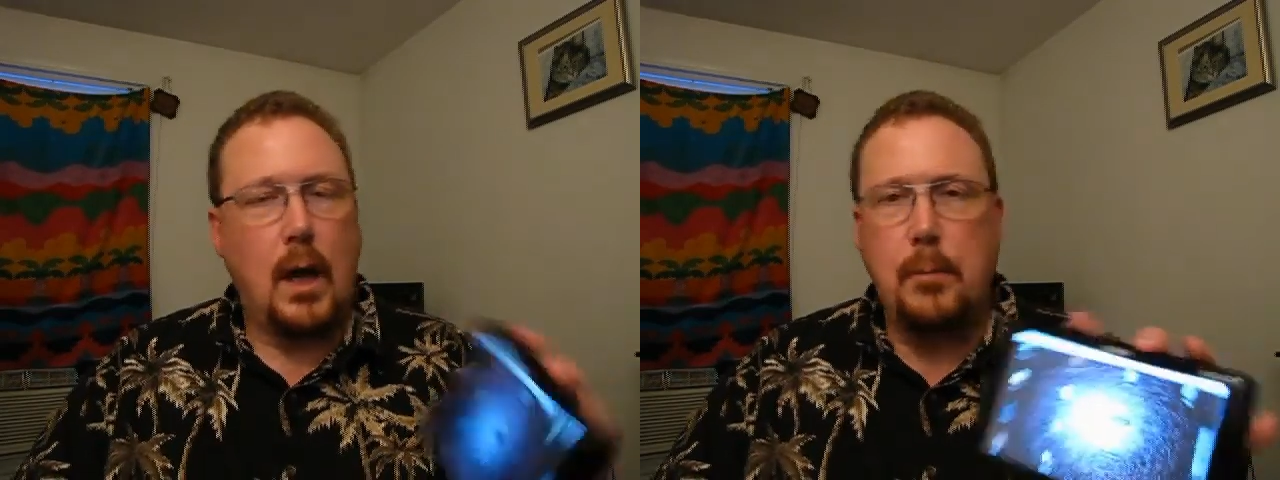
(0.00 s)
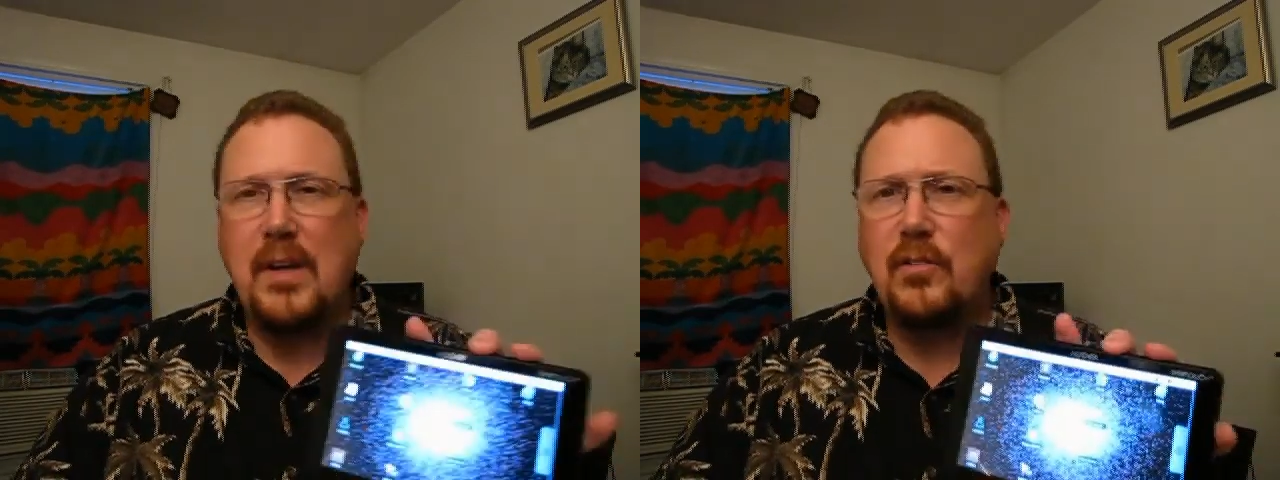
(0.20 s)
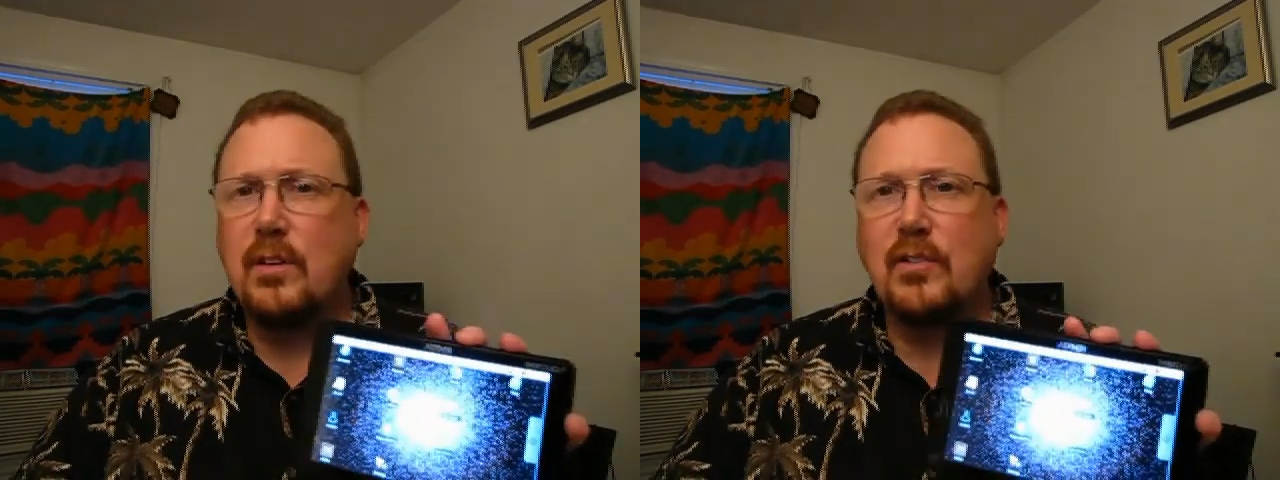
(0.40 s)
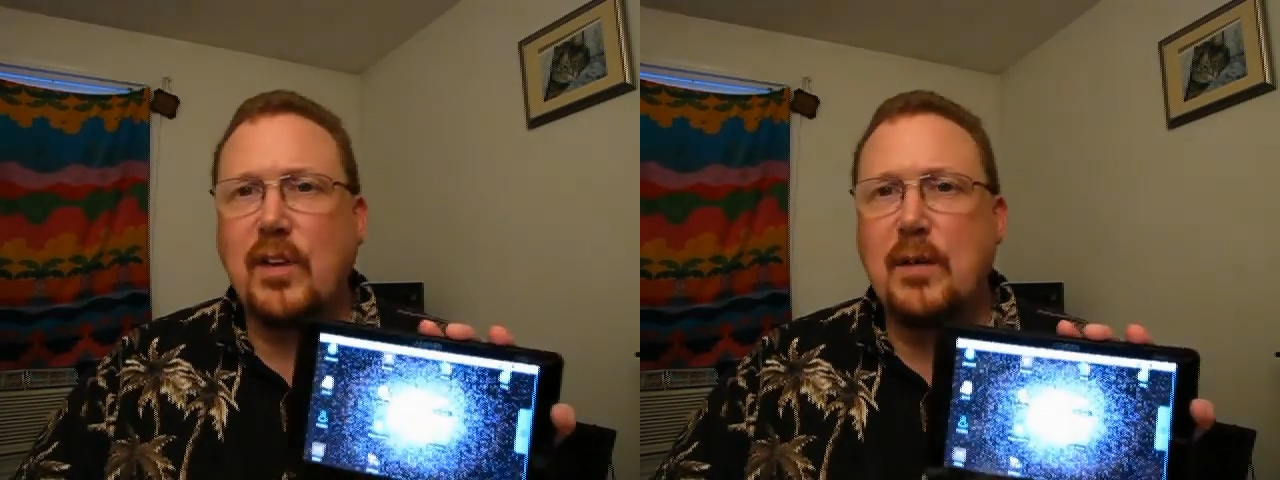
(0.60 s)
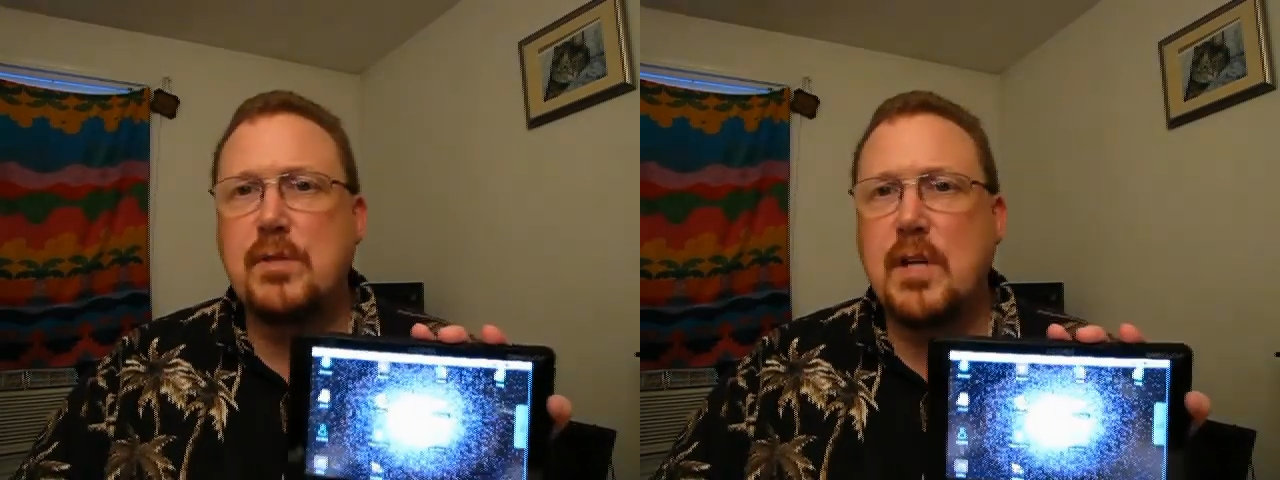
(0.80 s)
Basically the
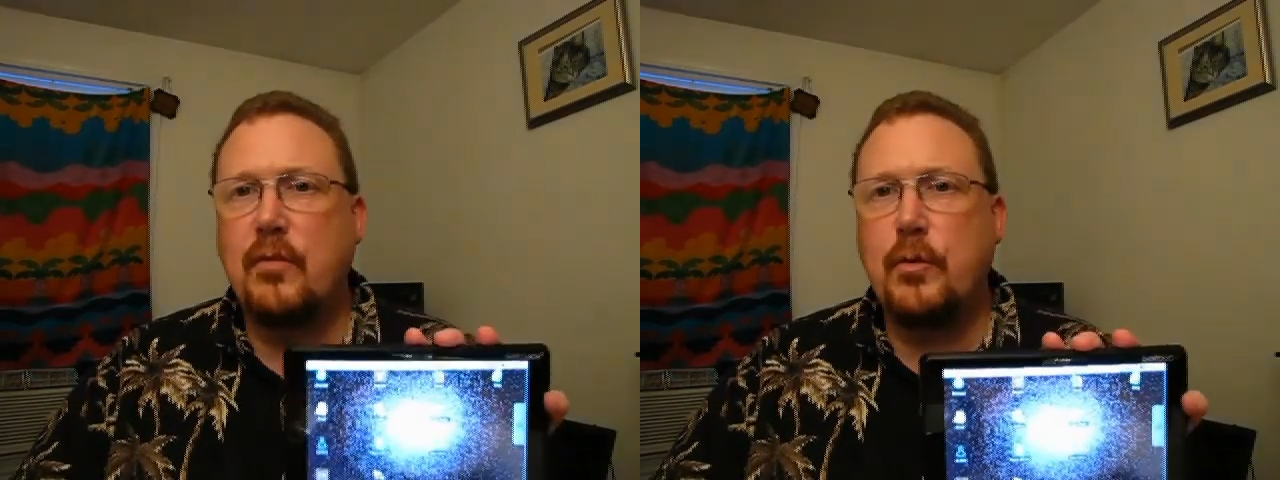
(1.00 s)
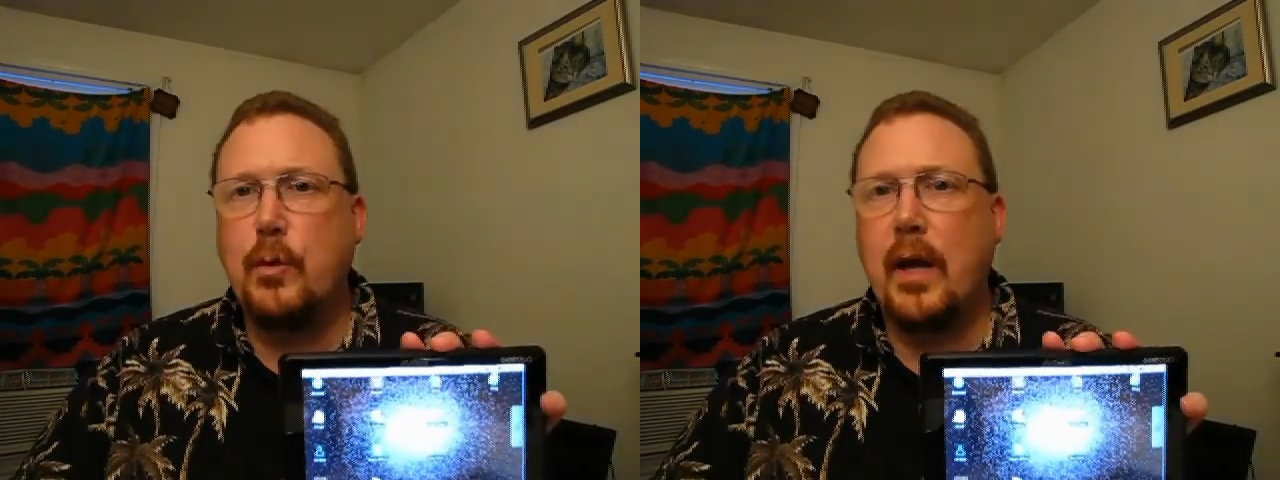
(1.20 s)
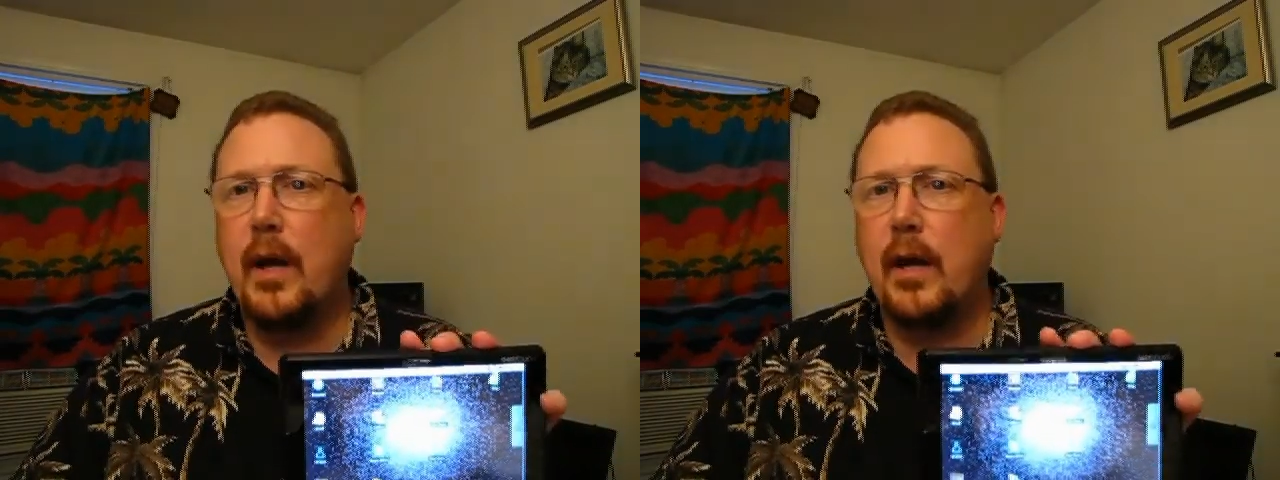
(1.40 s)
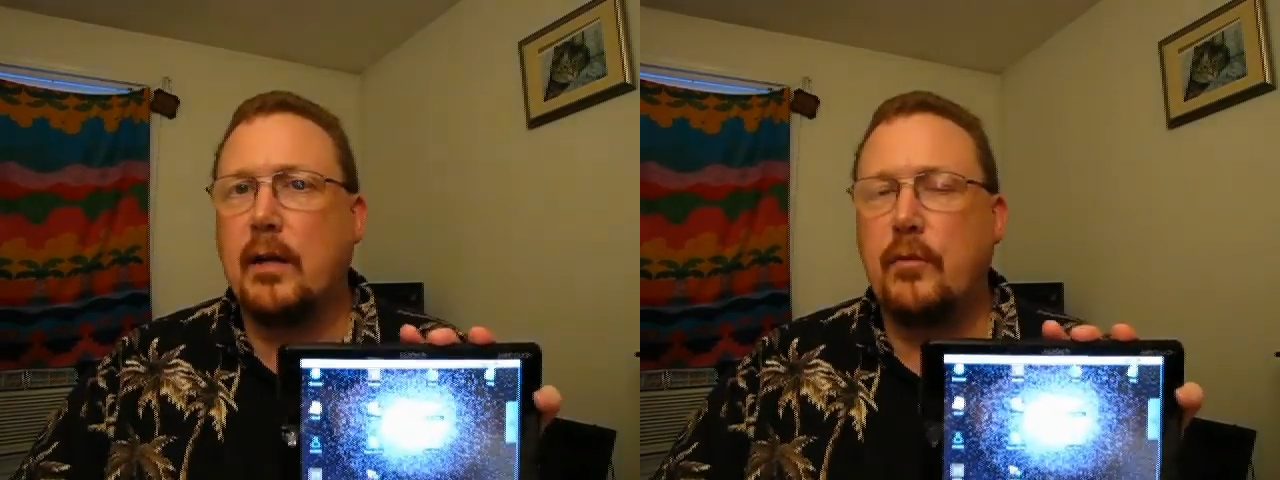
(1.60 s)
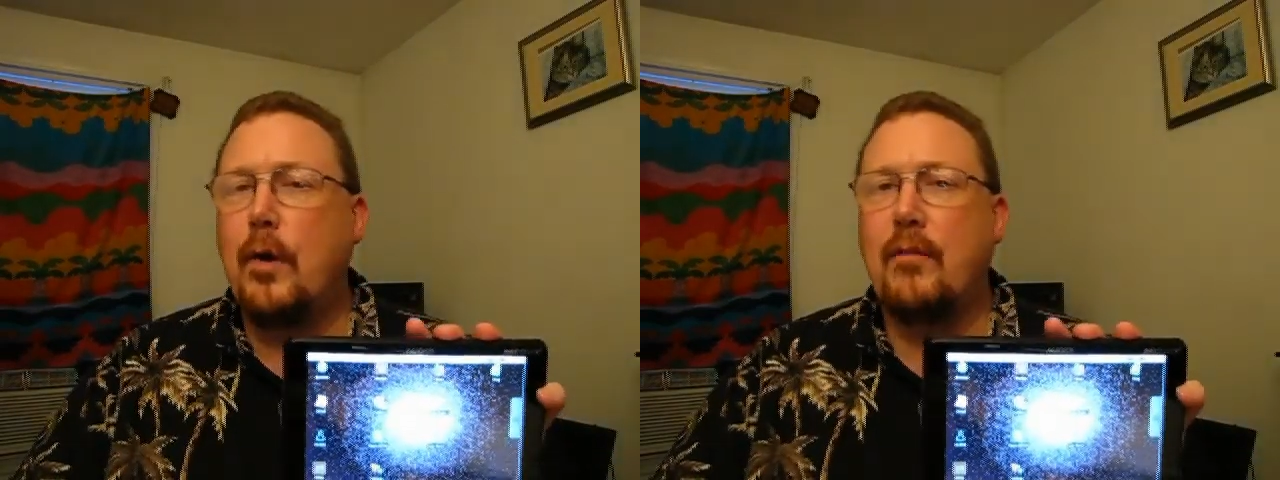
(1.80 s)
same stuff you get on it
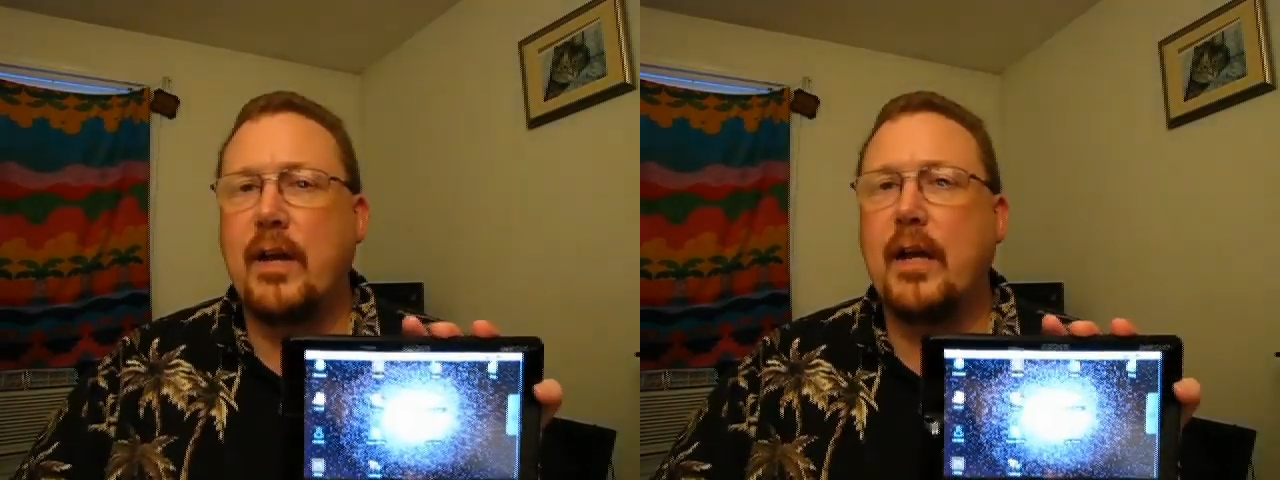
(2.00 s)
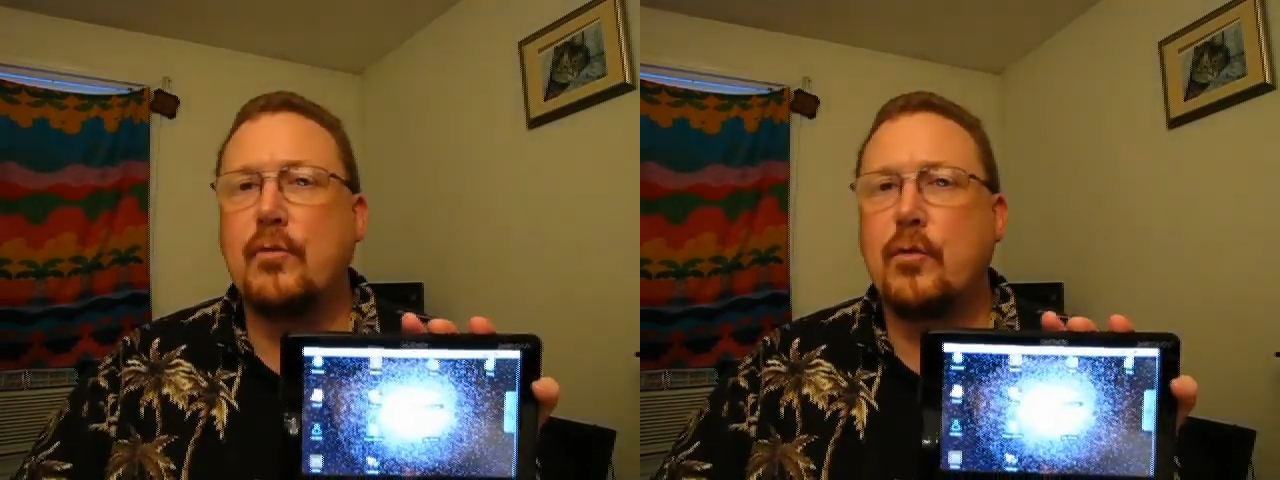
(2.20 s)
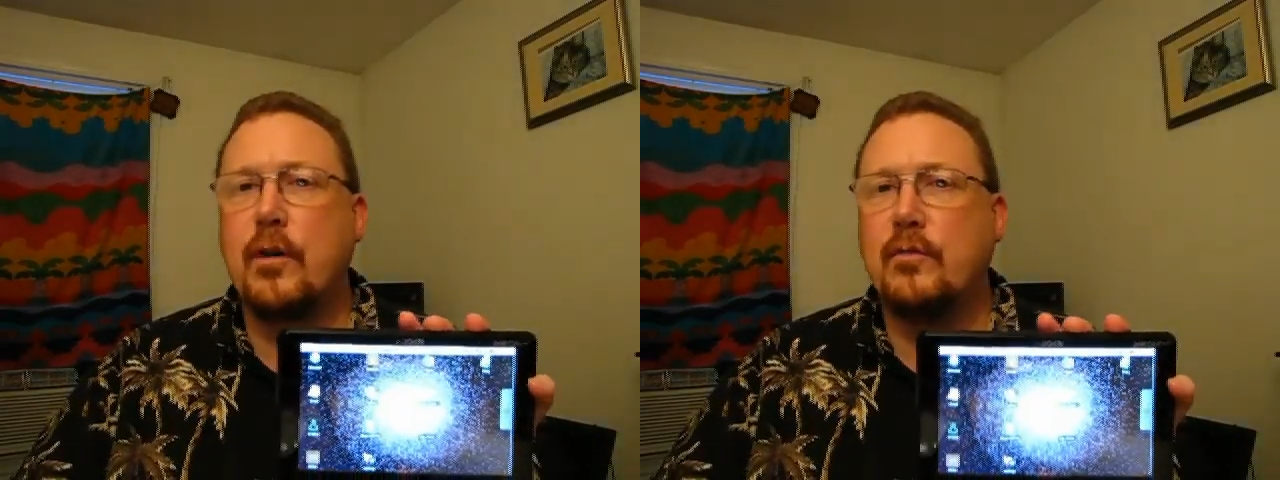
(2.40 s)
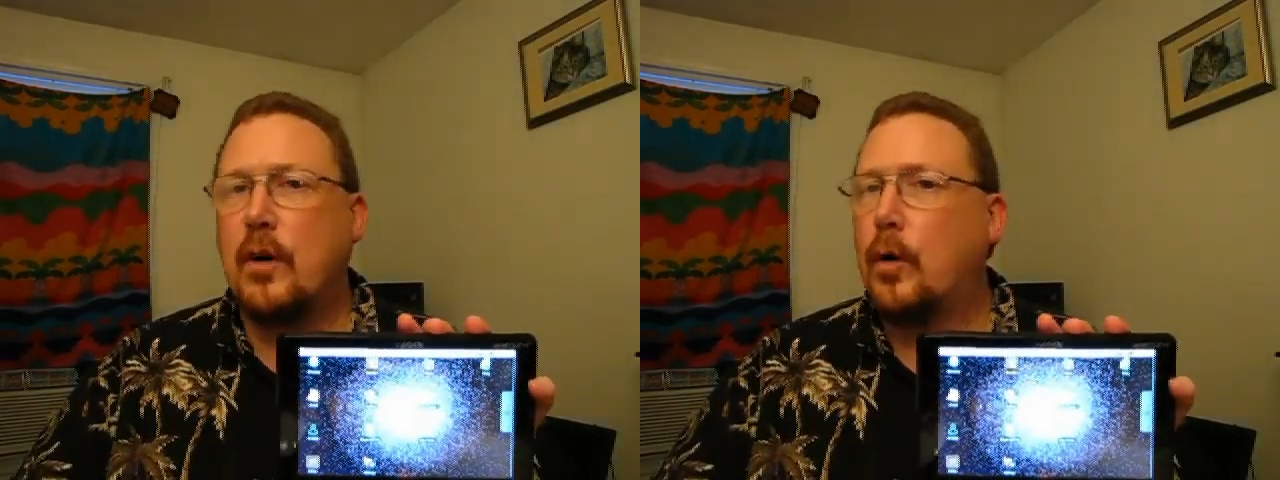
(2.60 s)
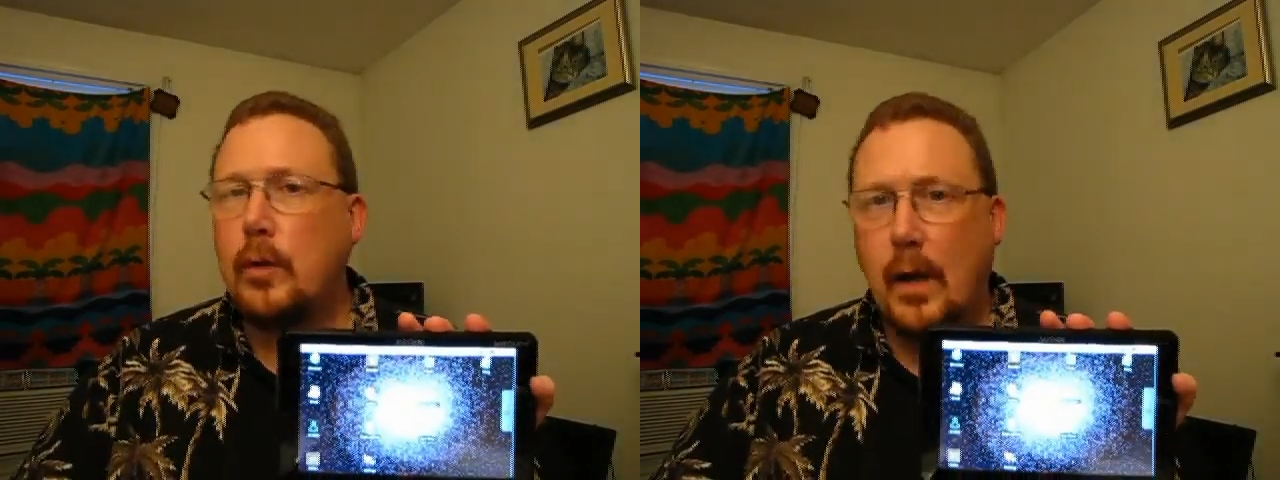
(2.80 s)
if you have an Android
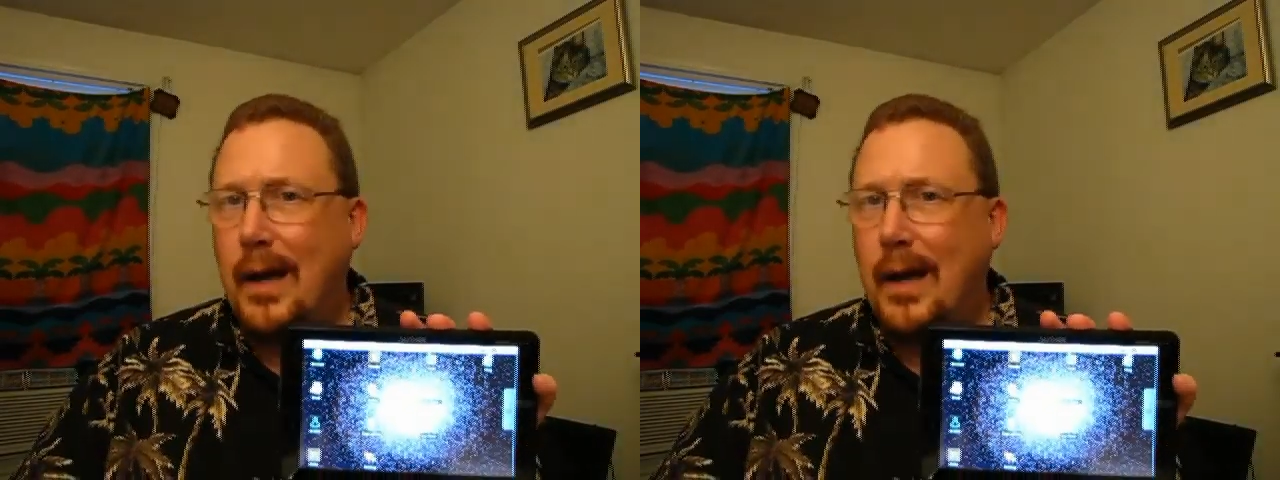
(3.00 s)
phone.